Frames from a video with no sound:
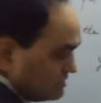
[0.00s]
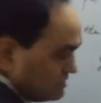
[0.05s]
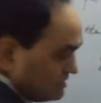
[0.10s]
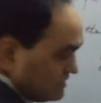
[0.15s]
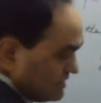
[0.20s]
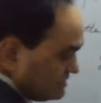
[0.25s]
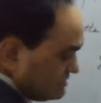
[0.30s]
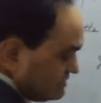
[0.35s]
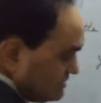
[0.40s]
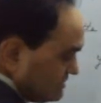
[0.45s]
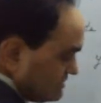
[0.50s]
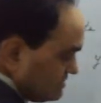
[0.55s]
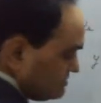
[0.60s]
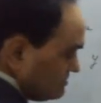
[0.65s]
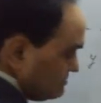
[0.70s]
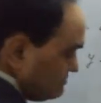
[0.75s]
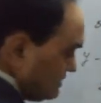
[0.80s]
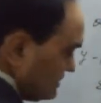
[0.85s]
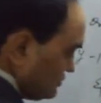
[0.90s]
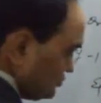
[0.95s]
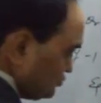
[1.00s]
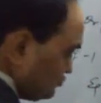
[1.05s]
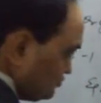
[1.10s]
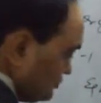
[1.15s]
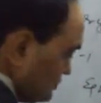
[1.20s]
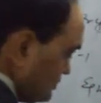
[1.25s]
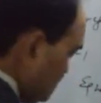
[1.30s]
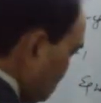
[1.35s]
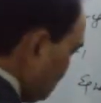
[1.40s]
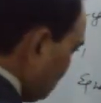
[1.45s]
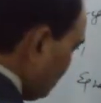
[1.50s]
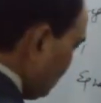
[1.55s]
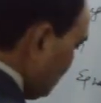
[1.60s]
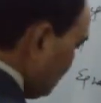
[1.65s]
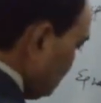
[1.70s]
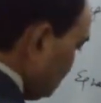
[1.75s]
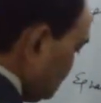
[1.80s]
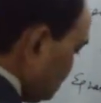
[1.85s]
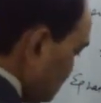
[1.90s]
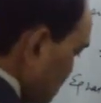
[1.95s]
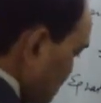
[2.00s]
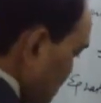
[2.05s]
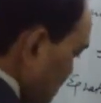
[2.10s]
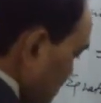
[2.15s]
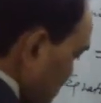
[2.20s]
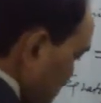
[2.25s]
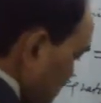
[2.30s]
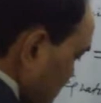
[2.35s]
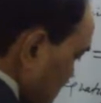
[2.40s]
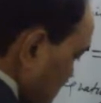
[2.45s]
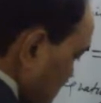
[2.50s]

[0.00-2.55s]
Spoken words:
x less than minus 1, y is negative.